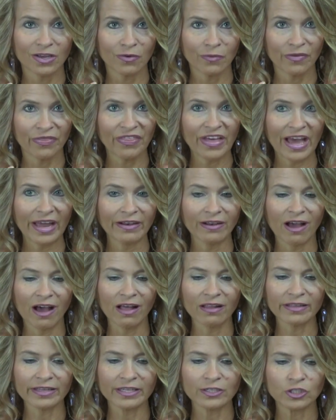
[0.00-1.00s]
with that
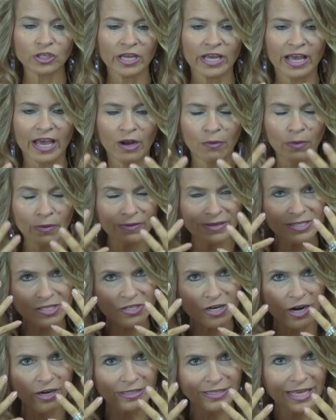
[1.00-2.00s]
knowledge. And when we
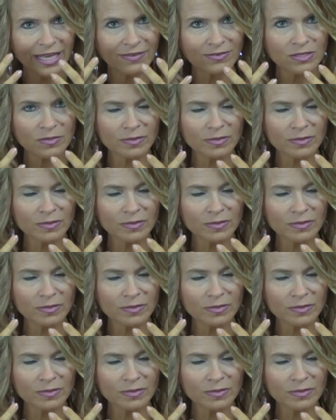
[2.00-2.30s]
start to have